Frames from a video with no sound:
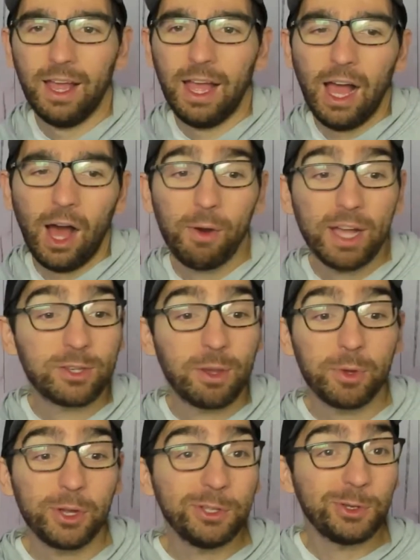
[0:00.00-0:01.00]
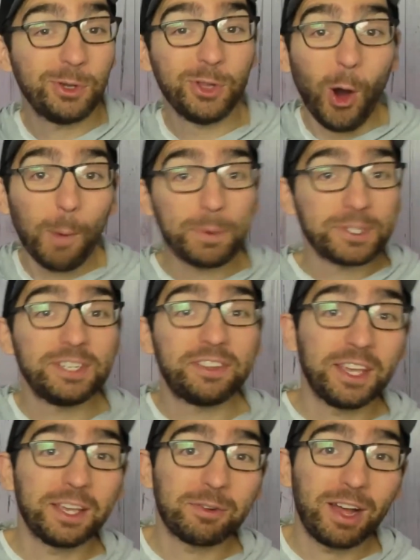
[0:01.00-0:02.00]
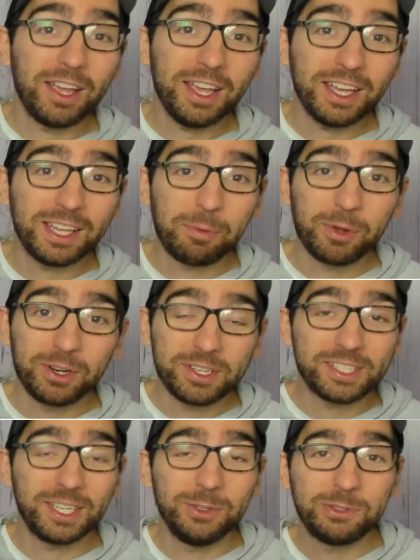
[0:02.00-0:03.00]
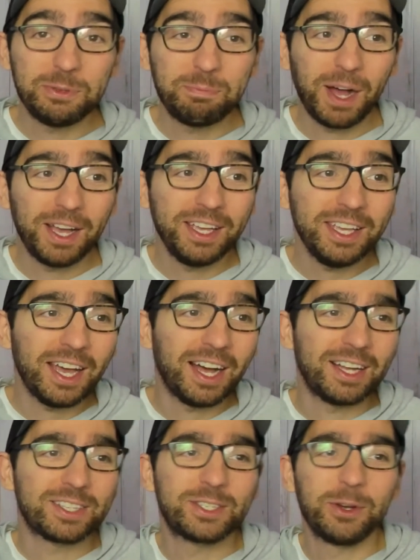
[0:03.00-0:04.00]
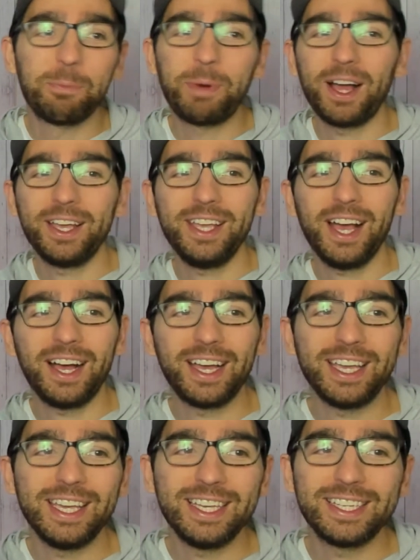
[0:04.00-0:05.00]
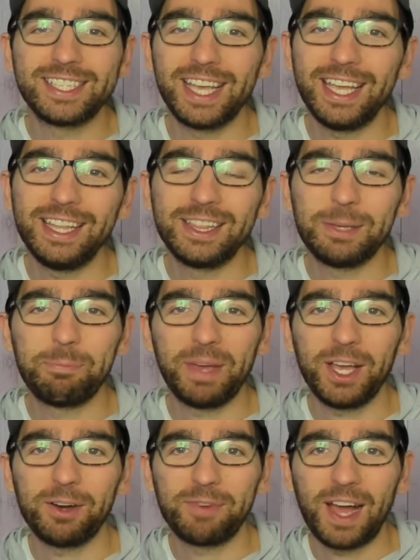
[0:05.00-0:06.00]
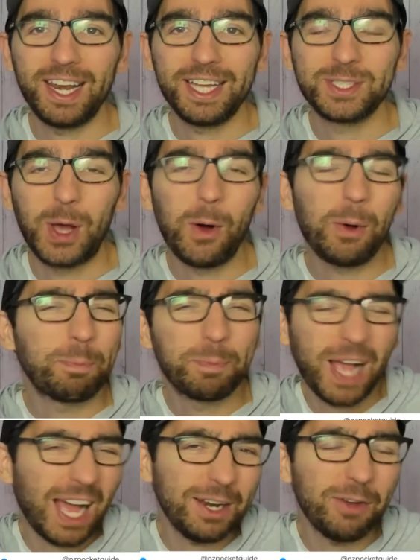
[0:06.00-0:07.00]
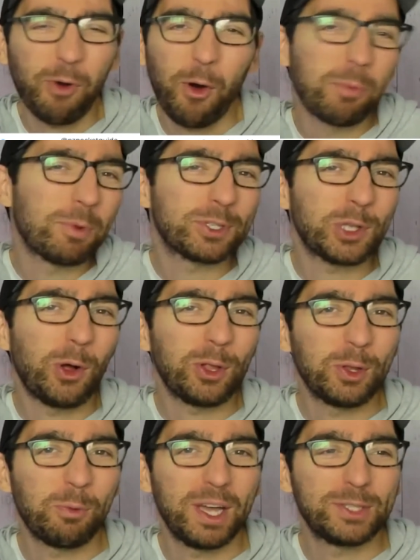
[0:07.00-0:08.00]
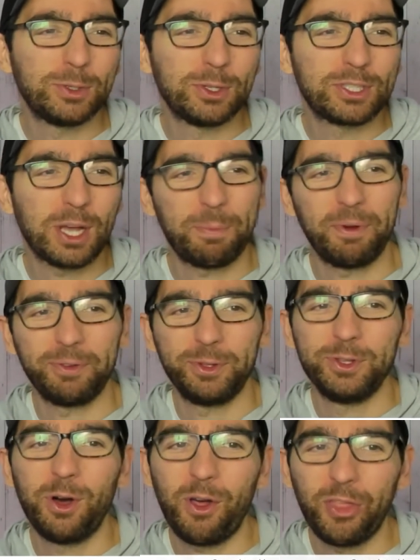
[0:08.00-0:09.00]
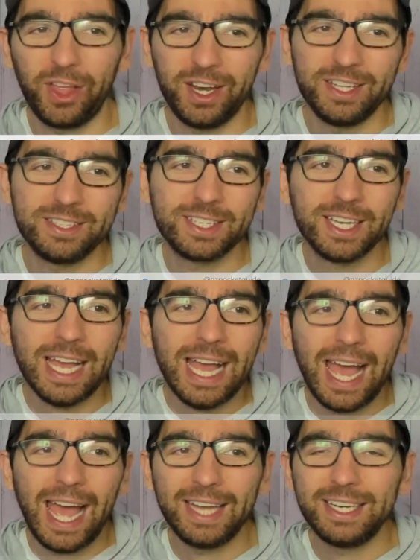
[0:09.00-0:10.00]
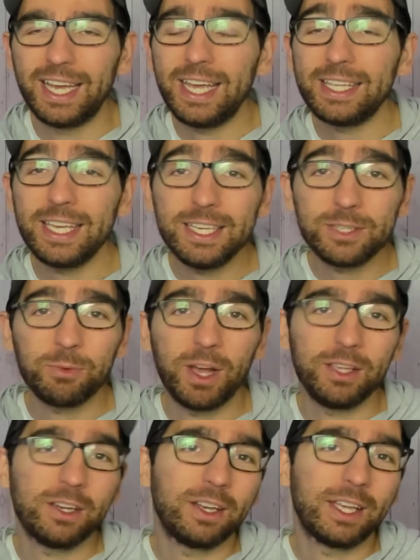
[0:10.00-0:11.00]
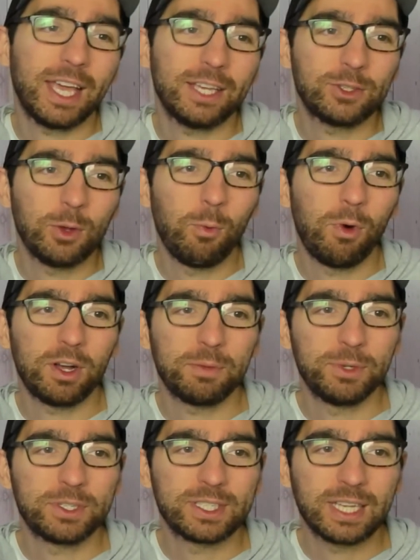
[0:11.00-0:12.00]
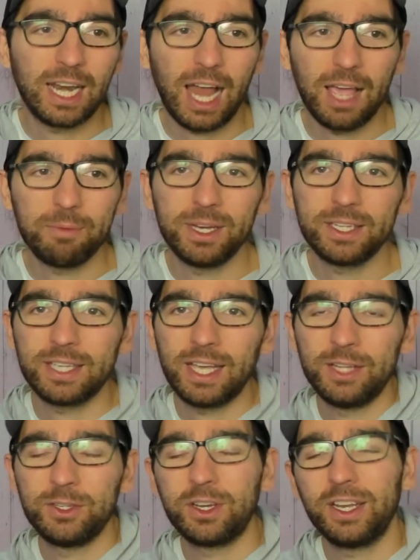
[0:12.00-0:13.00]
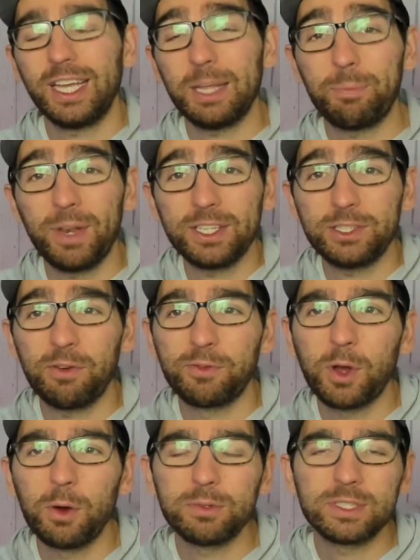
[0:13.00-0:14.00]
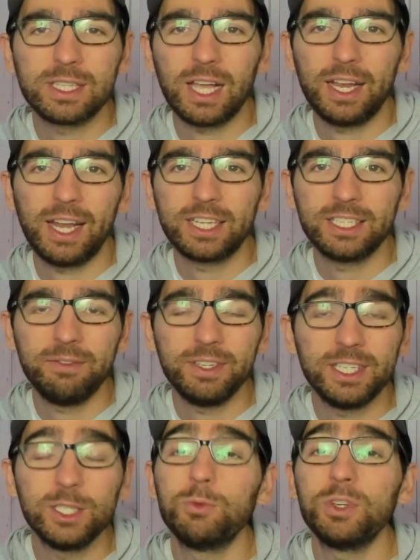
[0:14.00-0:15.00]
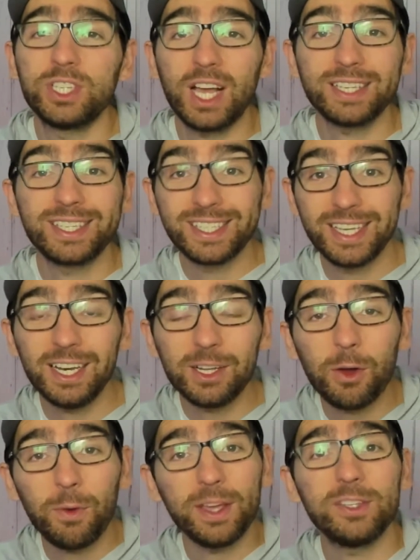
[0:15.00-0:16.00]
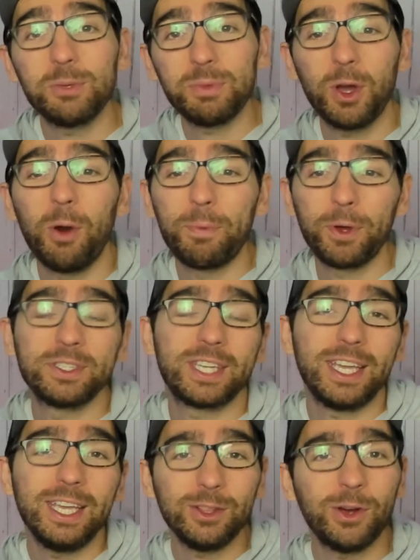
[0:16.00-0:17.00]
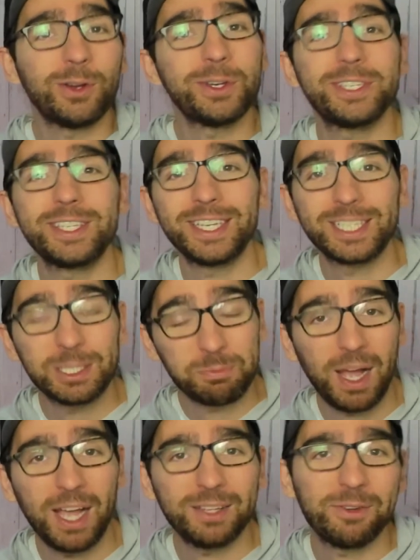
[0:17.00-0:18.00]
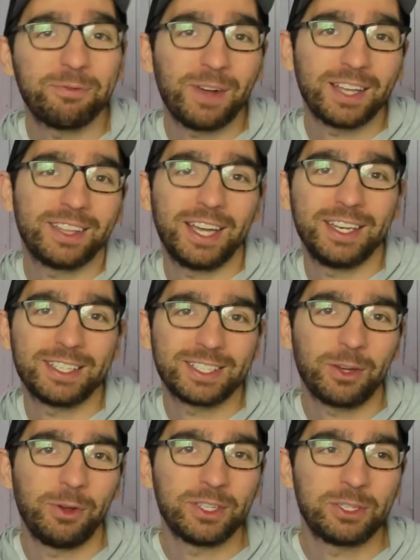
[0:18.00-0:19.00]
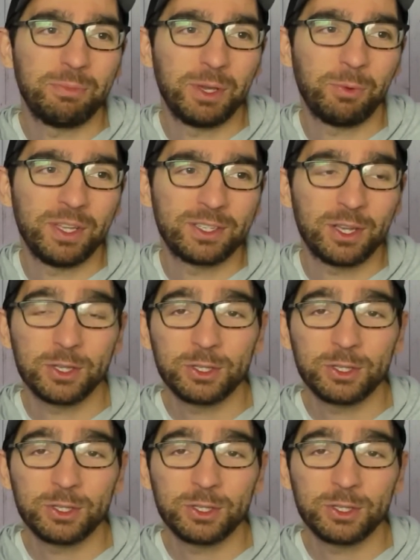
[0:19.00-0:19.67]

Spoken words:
Alright, so I'm going to do an opposite thing right here, and I'm going to send you to Pahia. So Pahia is in the Bay of Islands, or kind of almost all the way to the top of the North Island. And it is where you're going to get the warmest climate, and you're going to get plenty of coastline activities, which are still going to be opened in August, despite the fact that it's going to be winter.